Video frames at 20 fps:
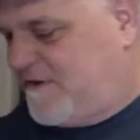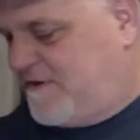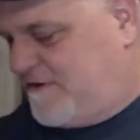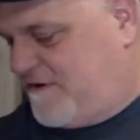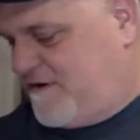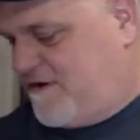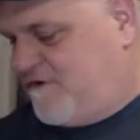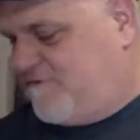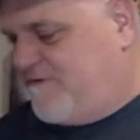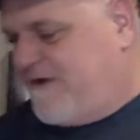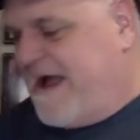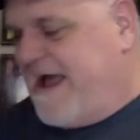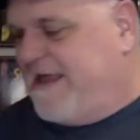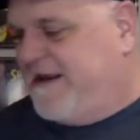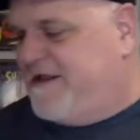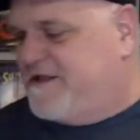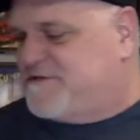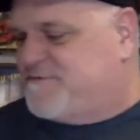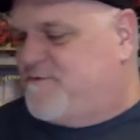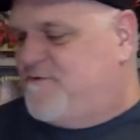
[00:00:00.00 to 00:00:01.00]
All right,
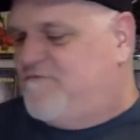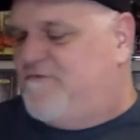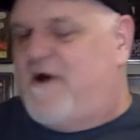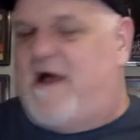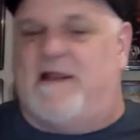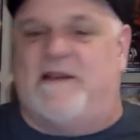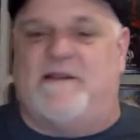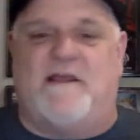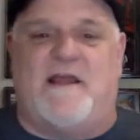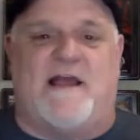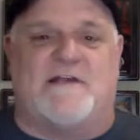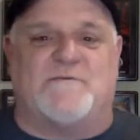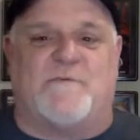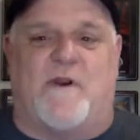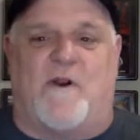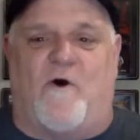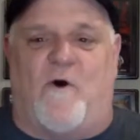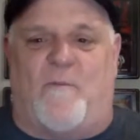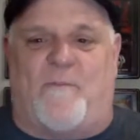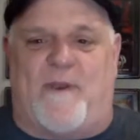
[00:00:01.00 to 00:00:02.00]
let's move on. Do you guys want
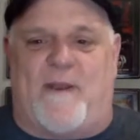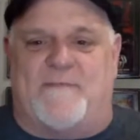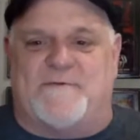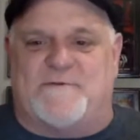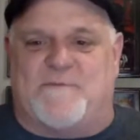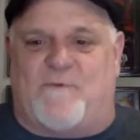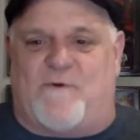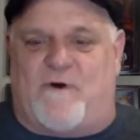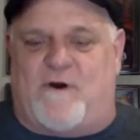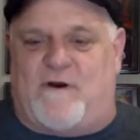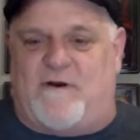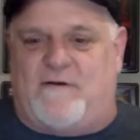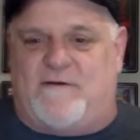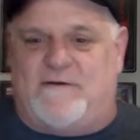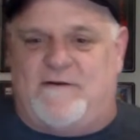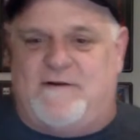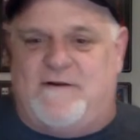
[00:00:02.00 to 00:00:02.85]
to open up some more?